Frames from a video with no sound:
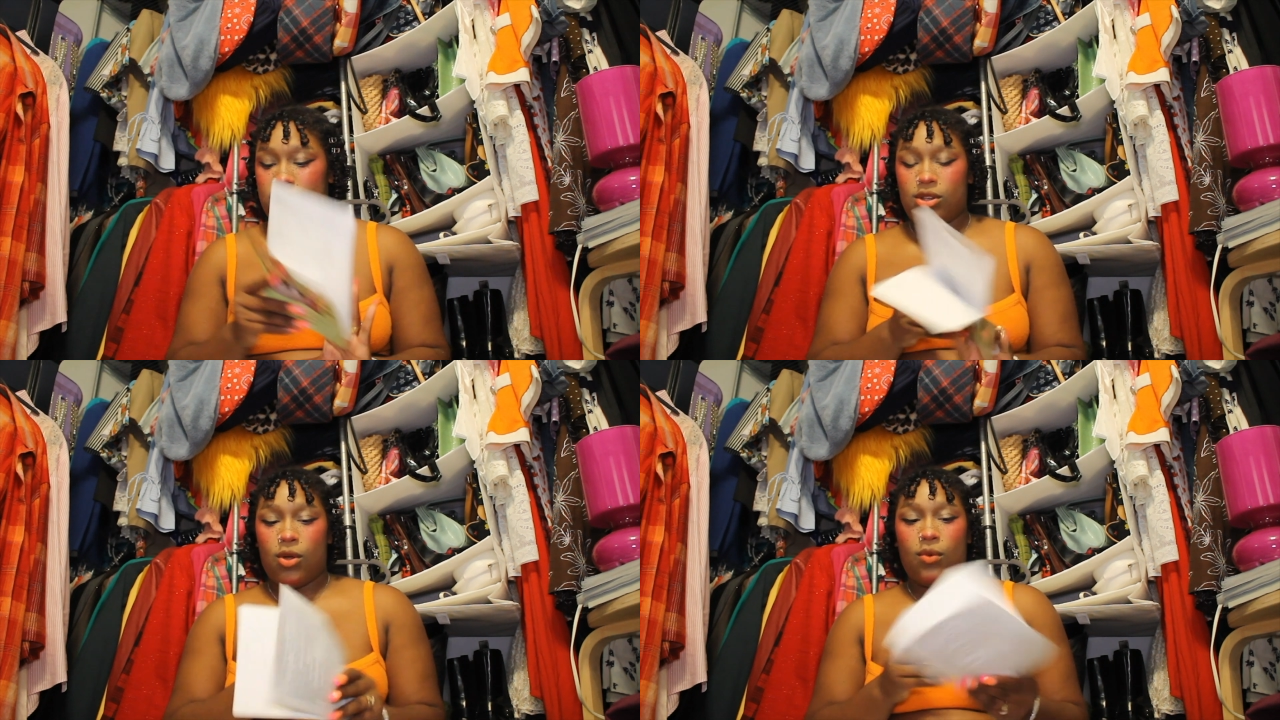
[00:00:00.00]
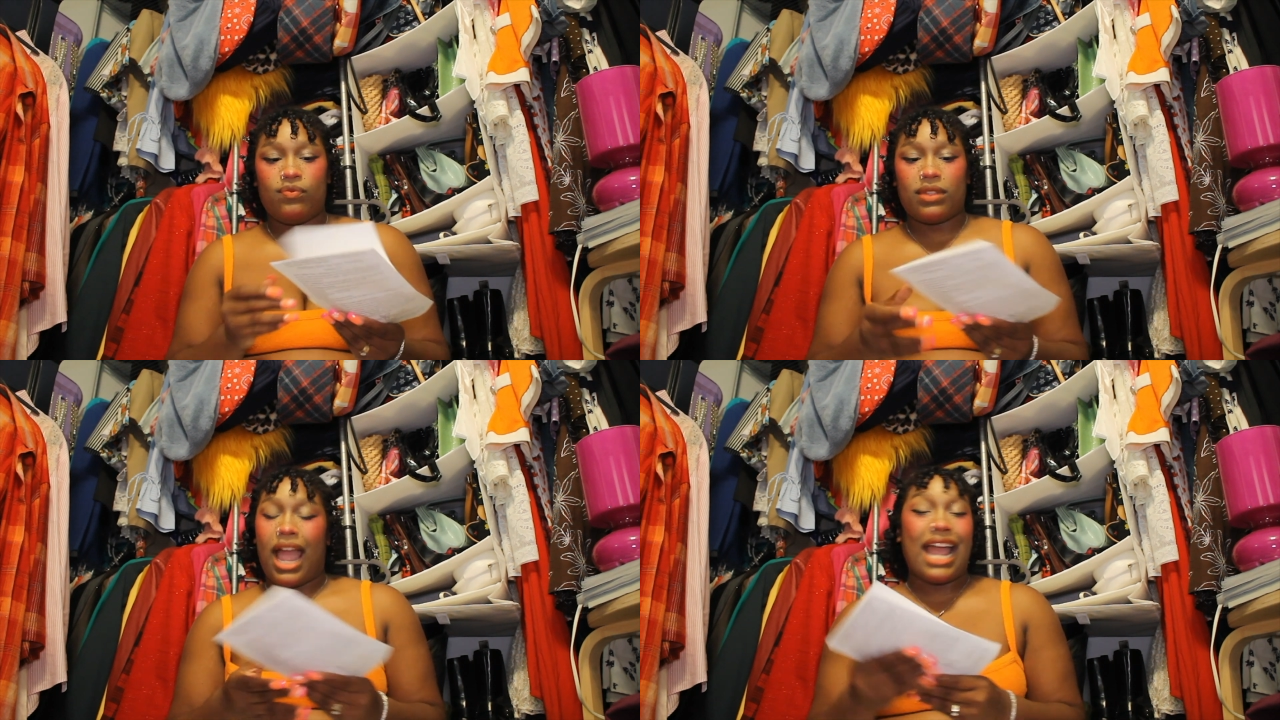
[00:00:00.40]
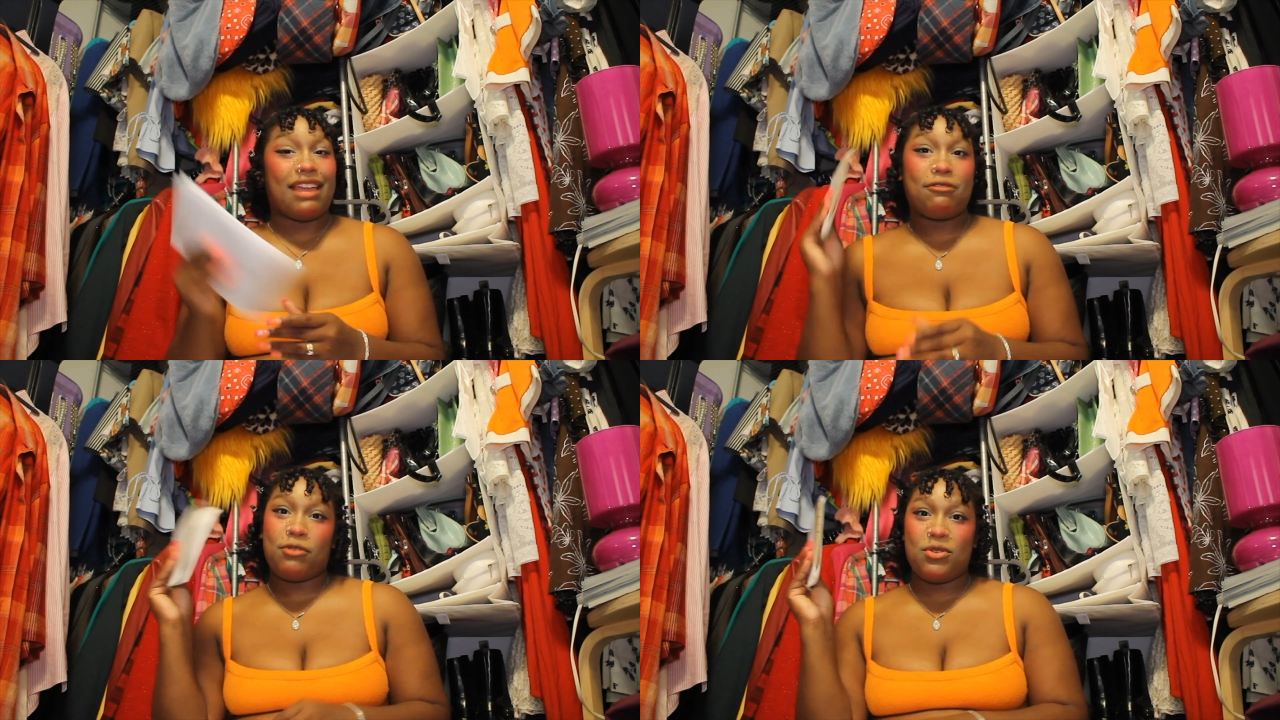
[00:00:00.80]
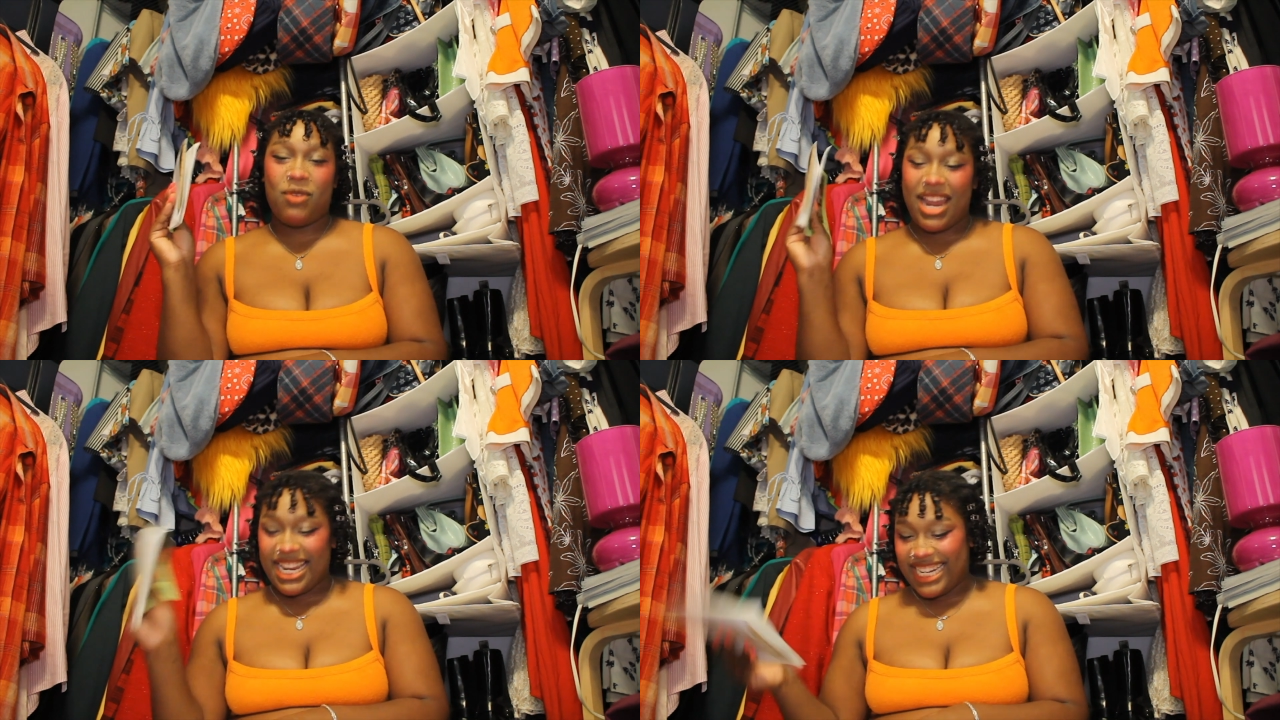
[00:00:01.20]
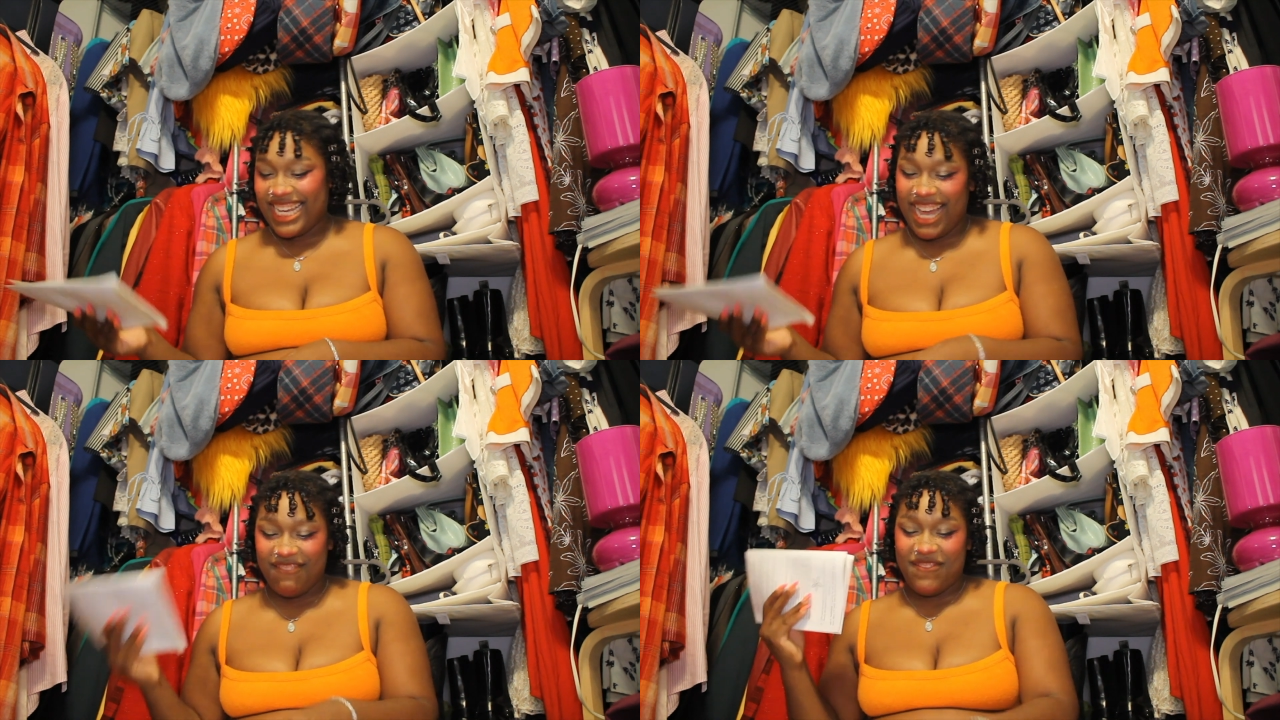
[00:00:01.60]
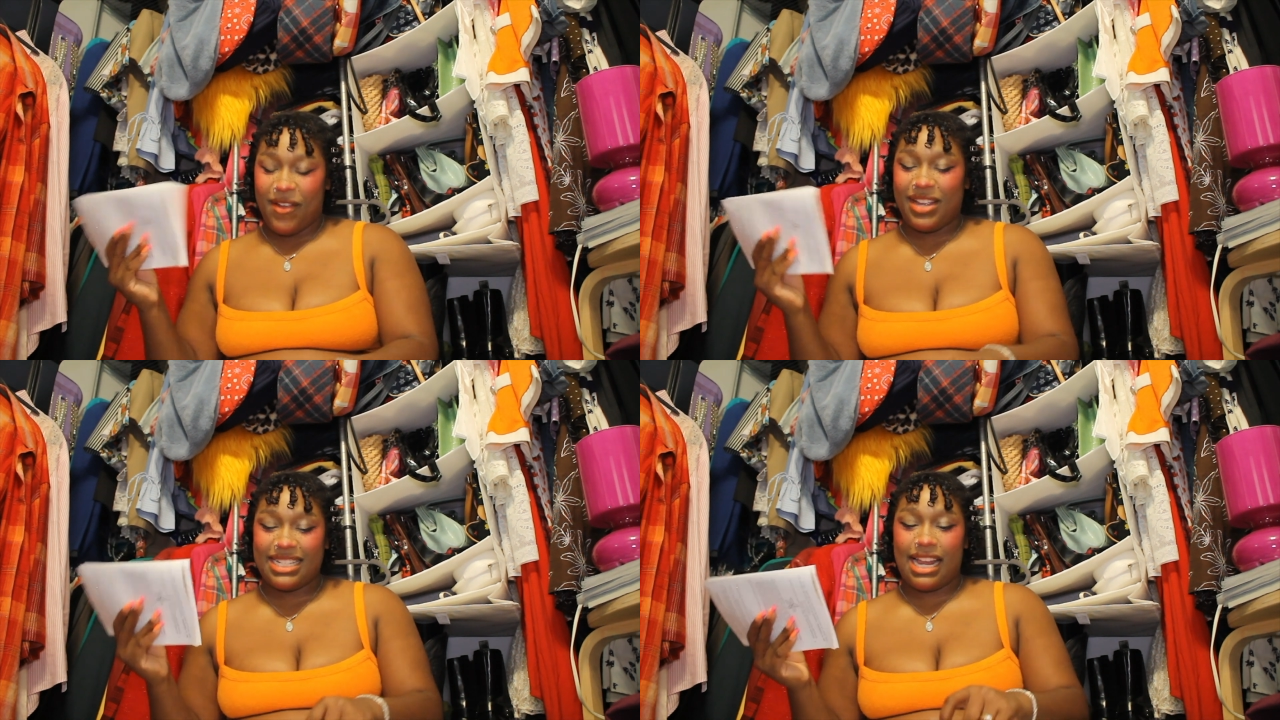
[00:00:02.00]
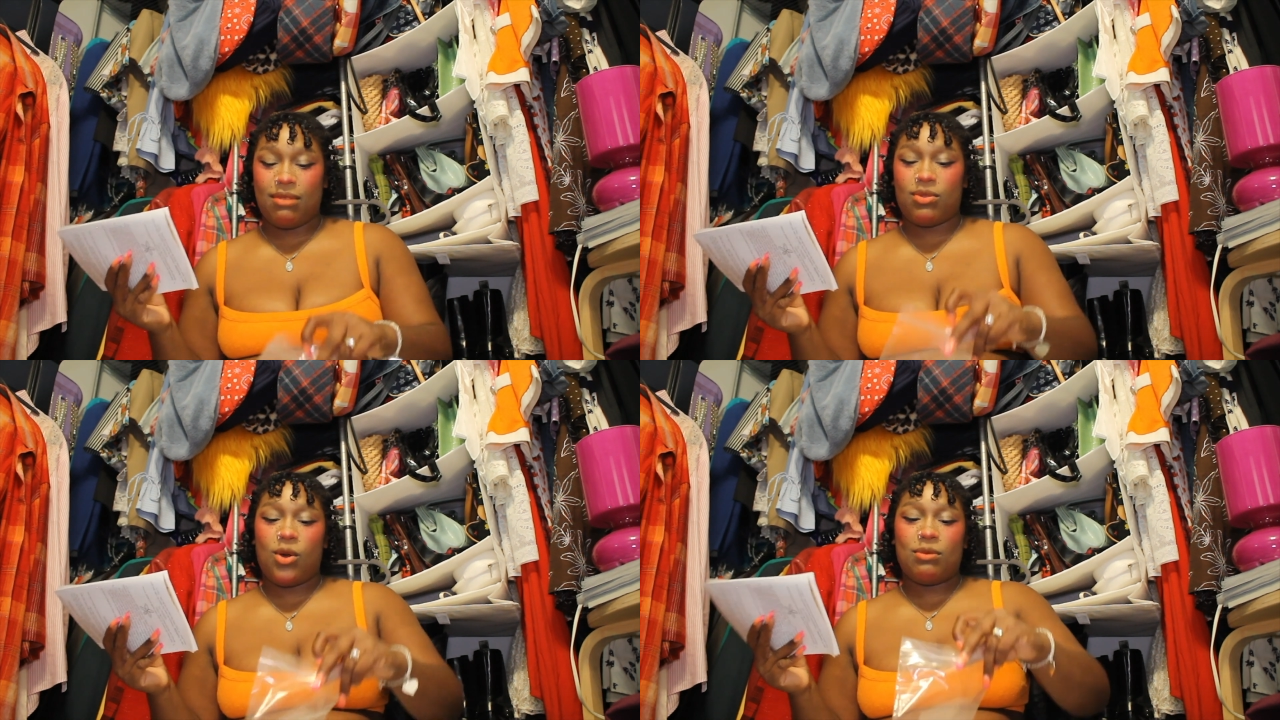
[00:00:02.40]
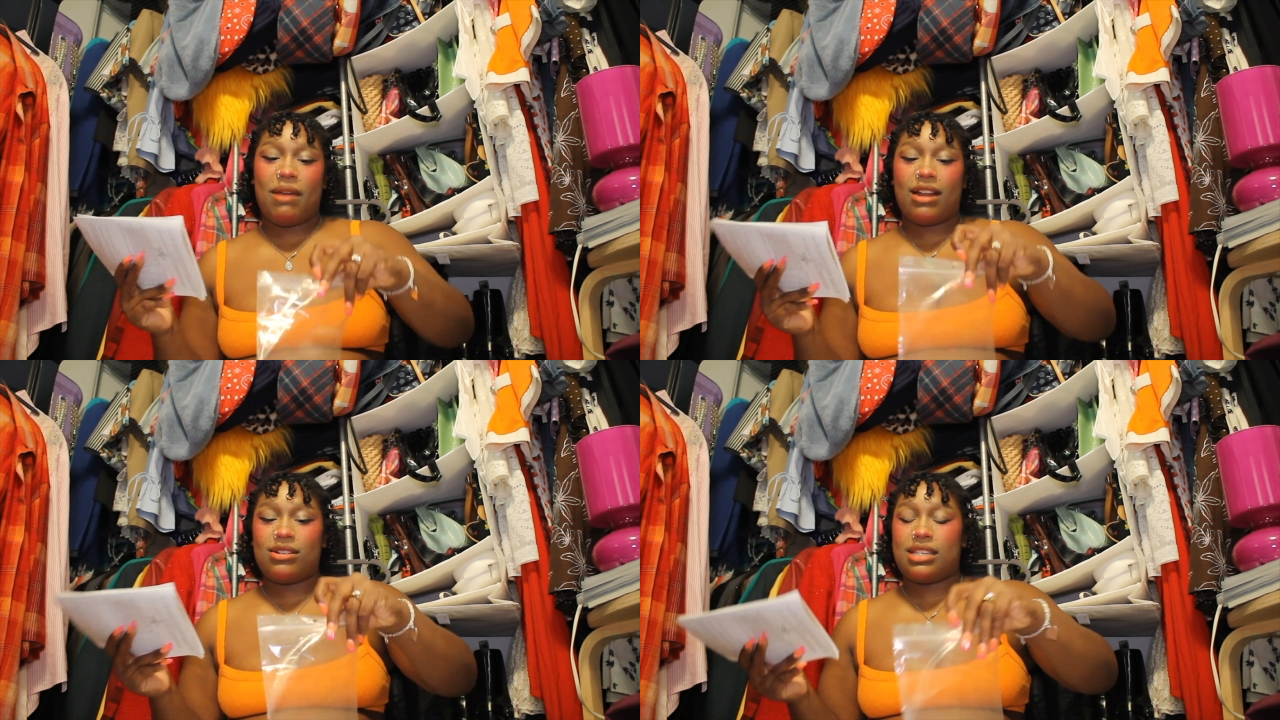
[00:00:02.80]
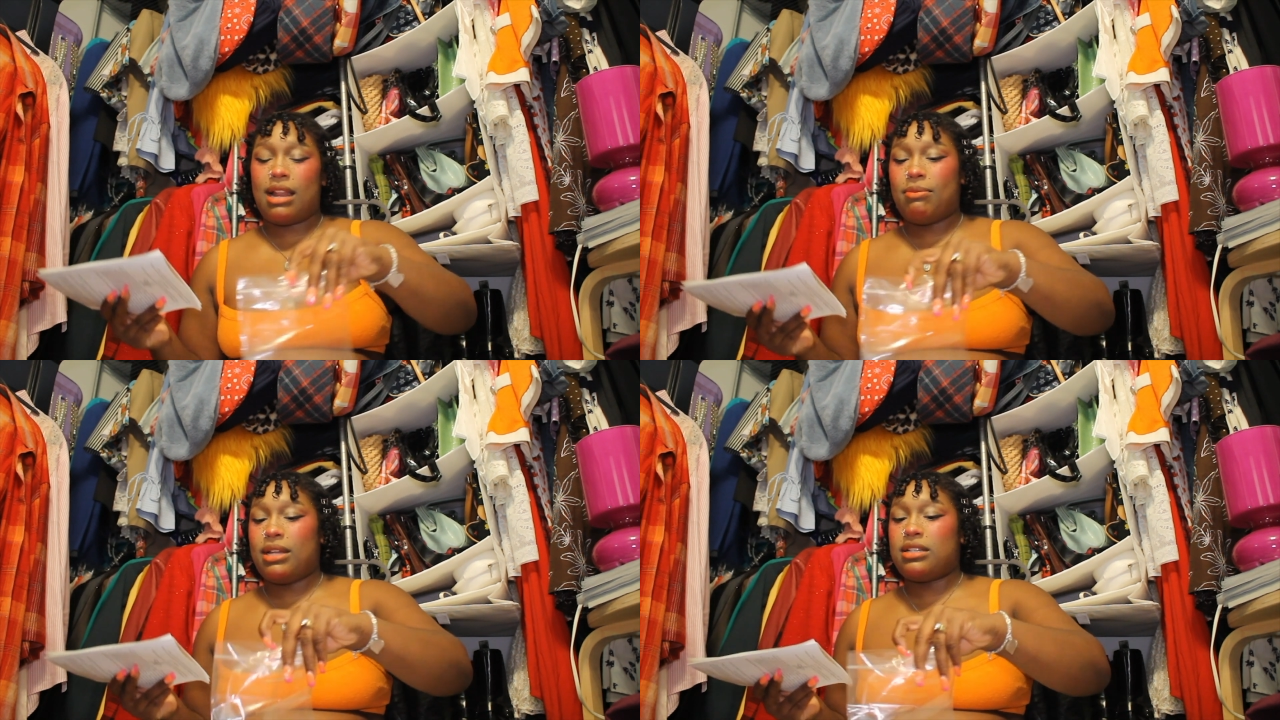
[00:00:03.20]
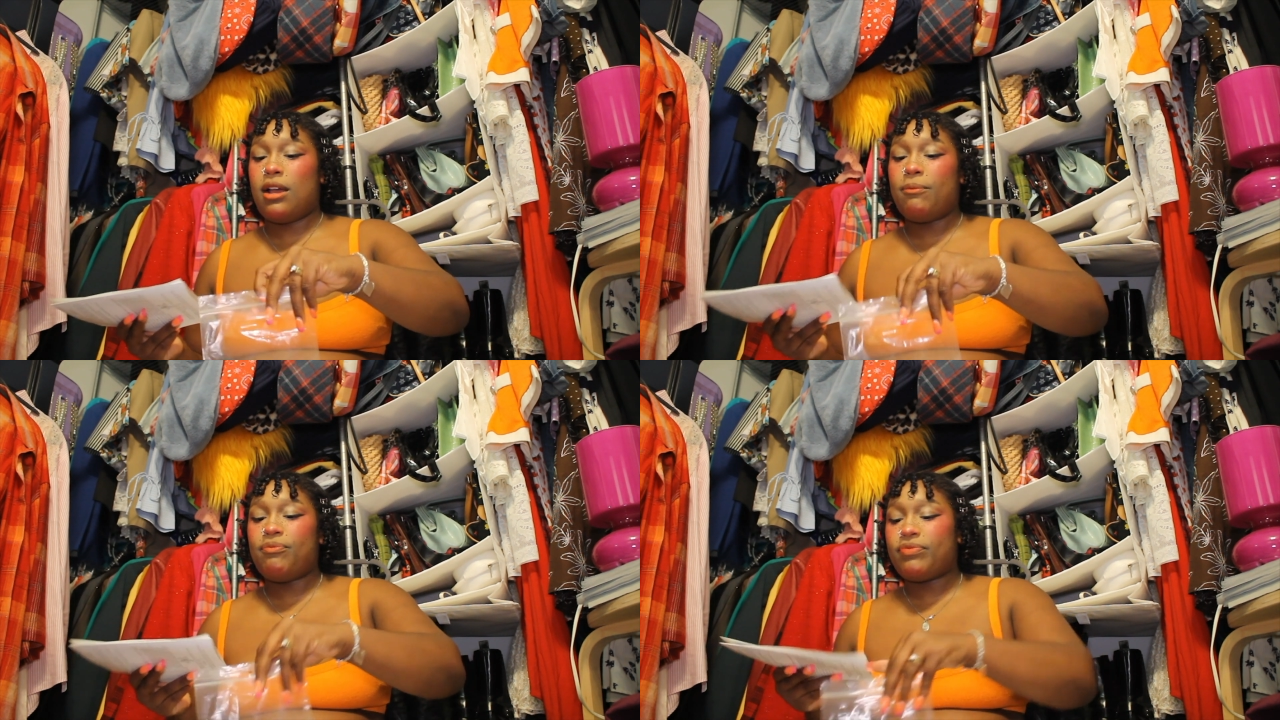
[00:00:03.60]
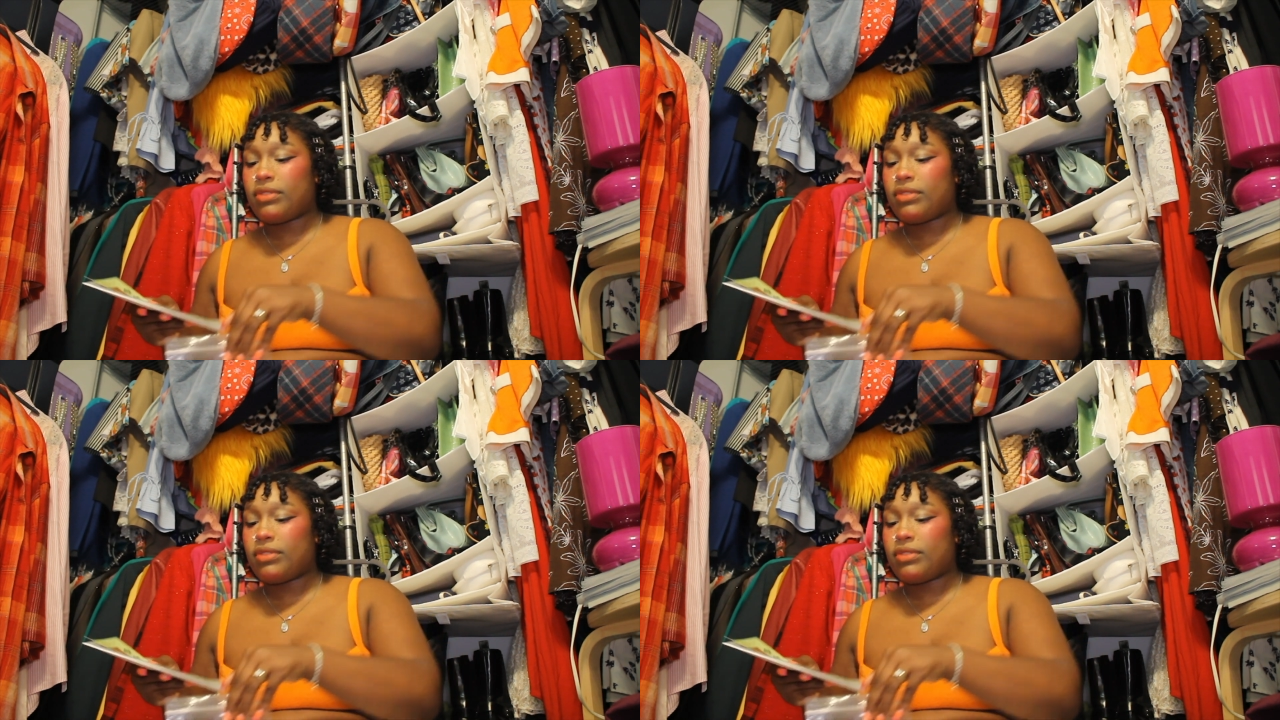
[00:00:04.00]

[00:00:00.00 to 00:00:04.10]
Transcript: So I get free reign. I'm very excited with all the patterns that I picked up.